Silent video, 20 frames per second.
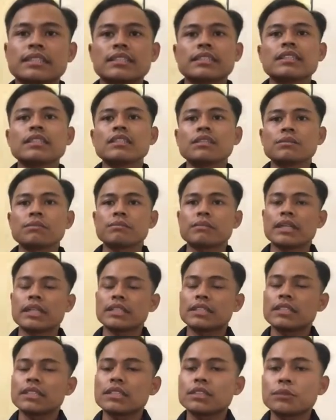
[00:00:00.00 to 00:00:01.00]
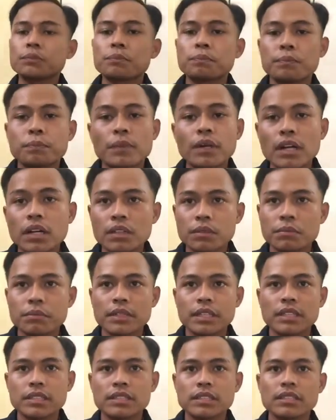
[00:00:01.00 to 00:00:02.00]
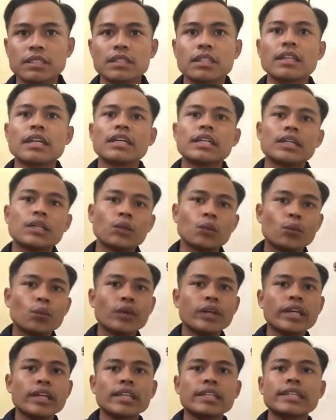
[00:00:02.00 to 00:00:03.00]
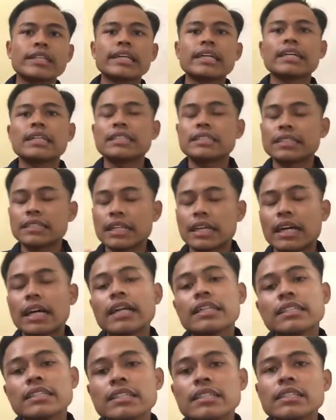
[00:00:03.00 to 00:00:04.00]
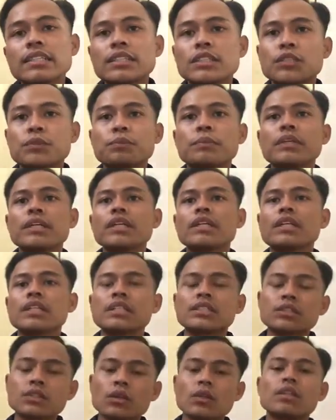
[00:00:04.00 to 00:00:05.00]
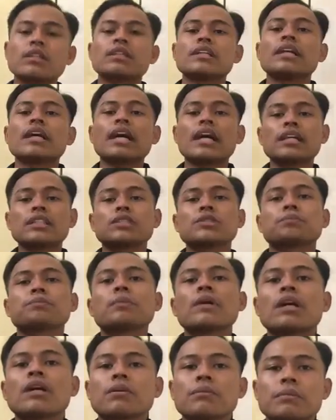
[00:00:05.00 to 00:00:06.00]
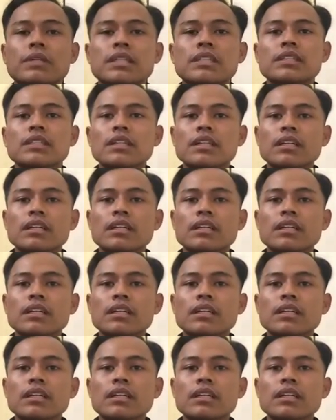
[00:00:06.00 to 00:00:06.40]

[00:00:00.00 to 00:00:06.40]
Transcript: termed as a sprung mass. The wheel that is under the spring is called a sprung mass.